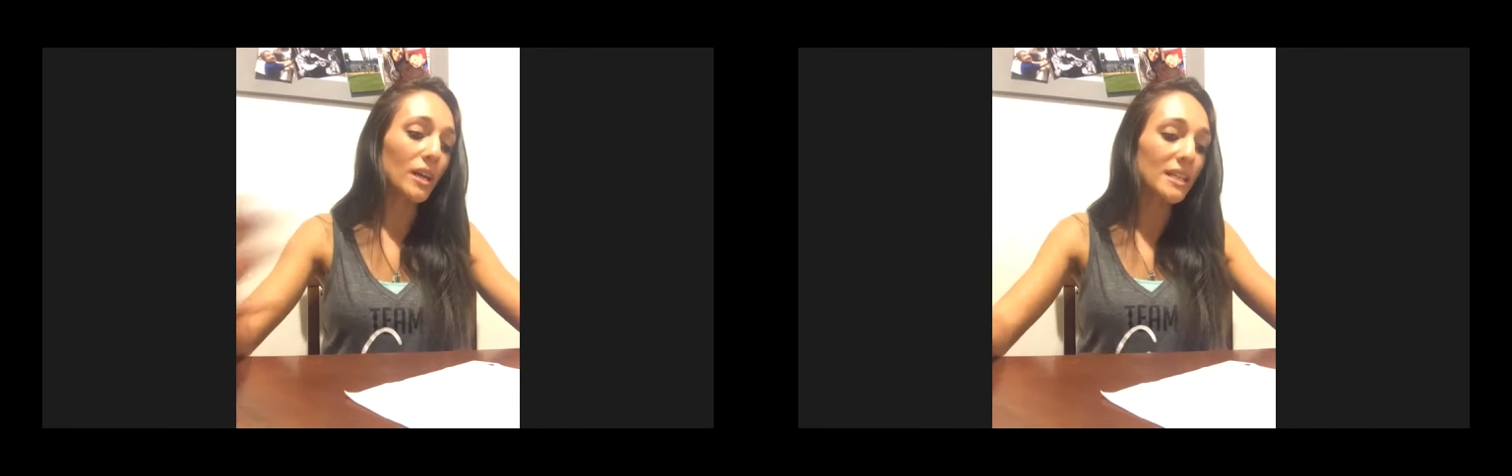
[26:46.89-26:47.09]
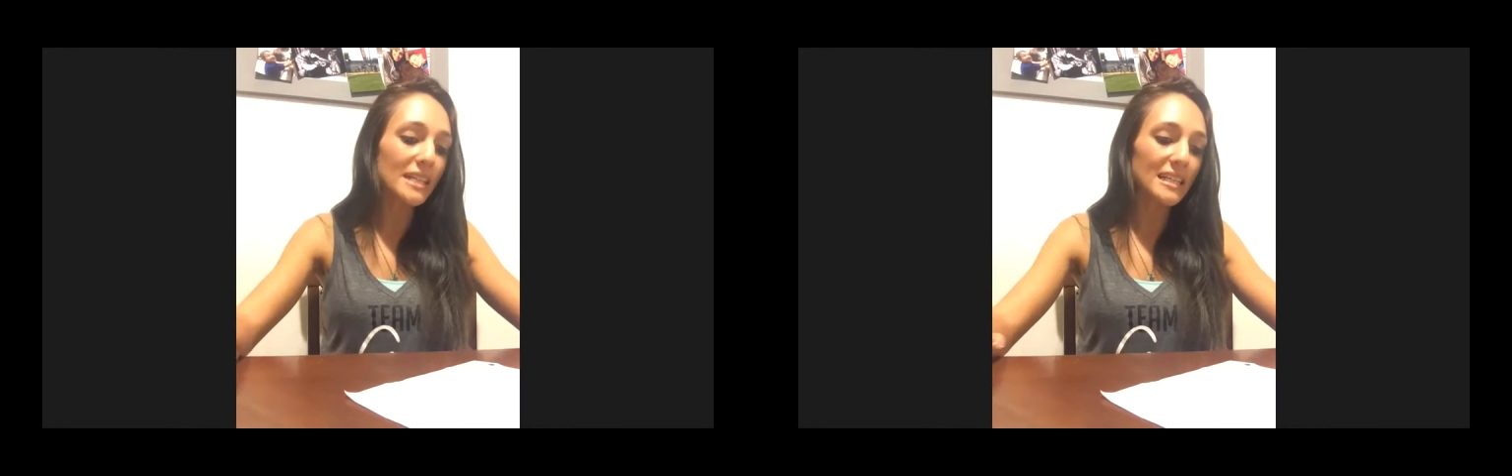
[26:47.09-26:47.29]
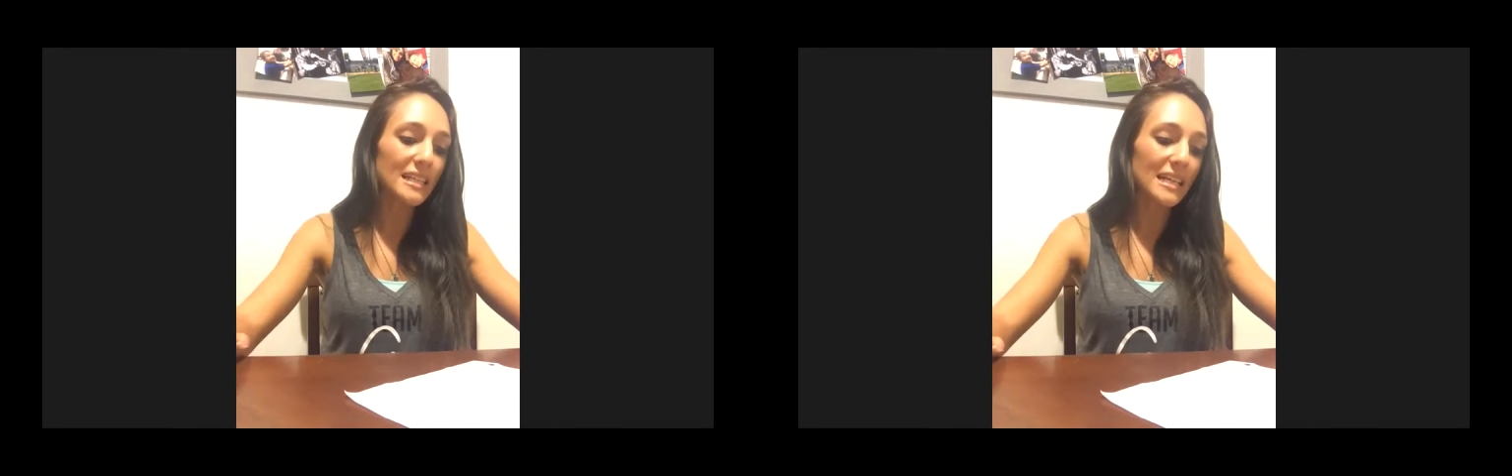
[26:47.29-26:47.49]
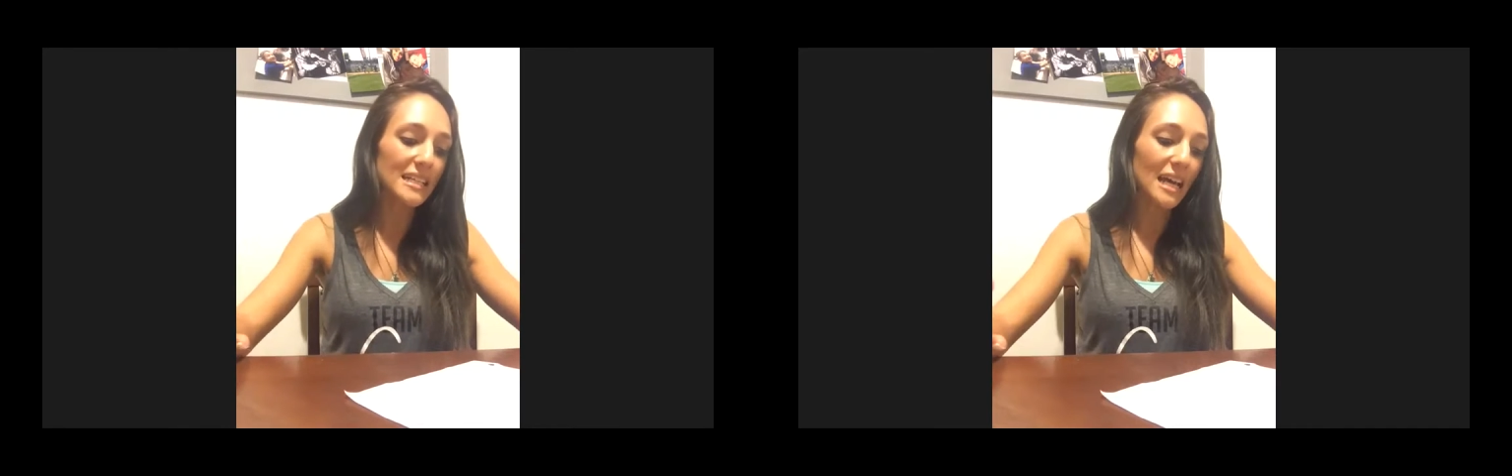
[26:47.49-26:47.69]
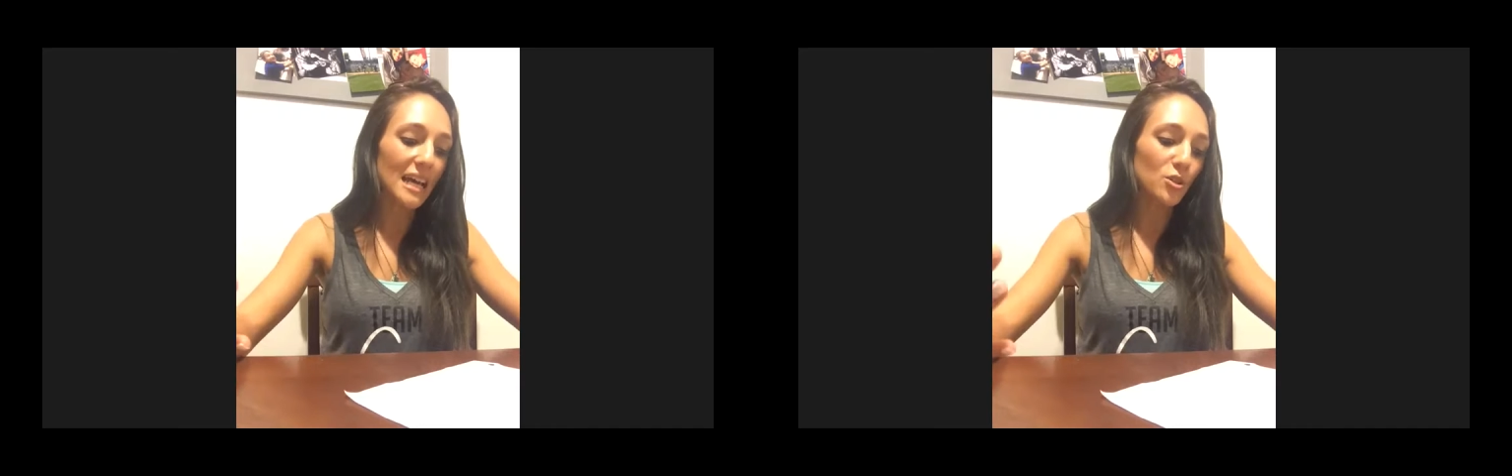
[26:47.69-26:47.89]
I say to take
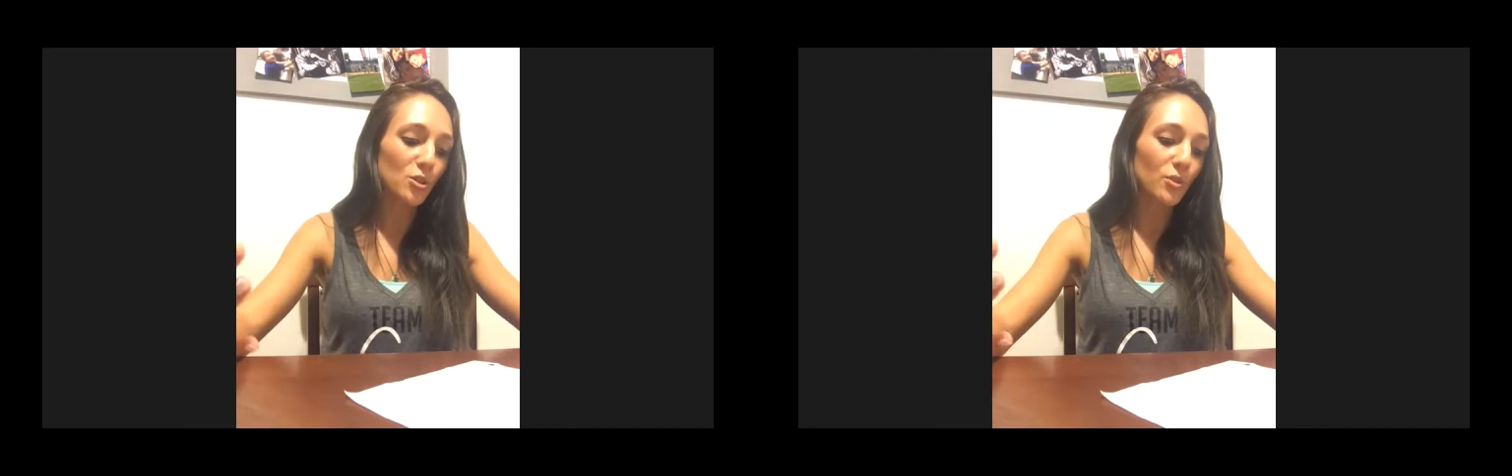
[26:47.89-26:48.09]
time to,